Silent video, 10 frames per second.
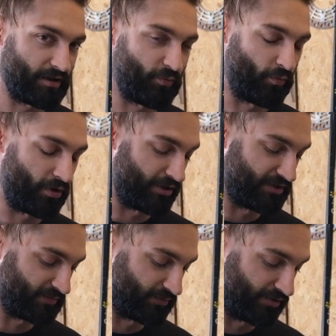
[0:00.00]

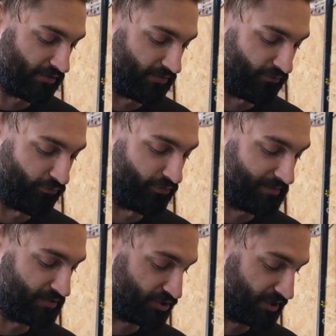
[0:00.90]
warriors will
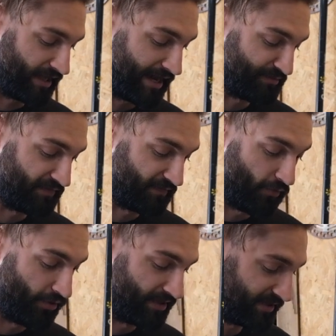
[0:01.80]
rip the shit out of me
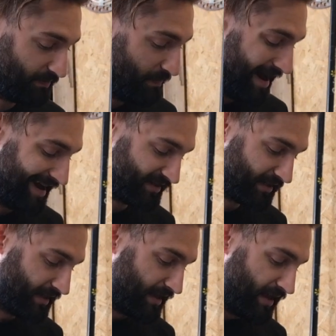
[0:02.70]
for this, but
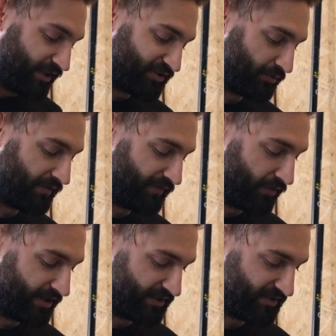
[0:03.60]
to
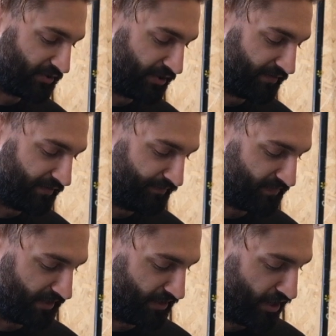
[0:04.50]
avoid sort of,
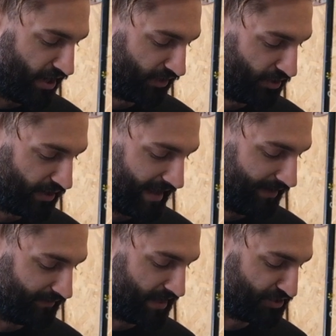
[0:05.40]
you know, a lot of
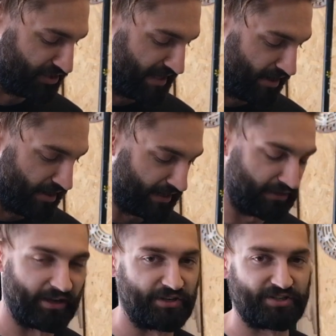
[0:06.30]
heavy engineering
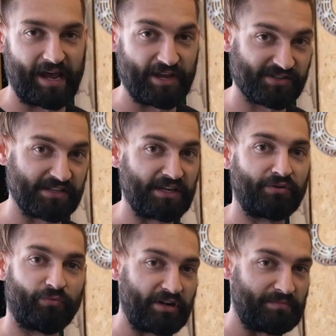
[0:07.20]
and
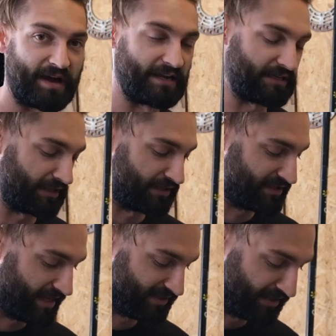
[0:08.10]
testing, remaking and
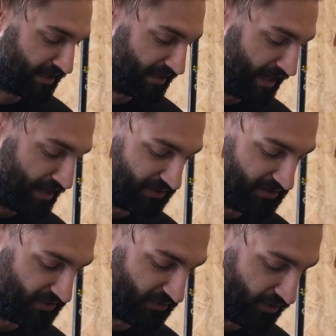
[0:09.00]
testing again,
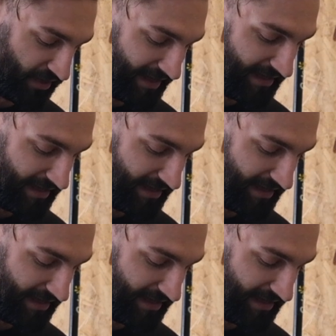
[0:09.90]
this is sort of the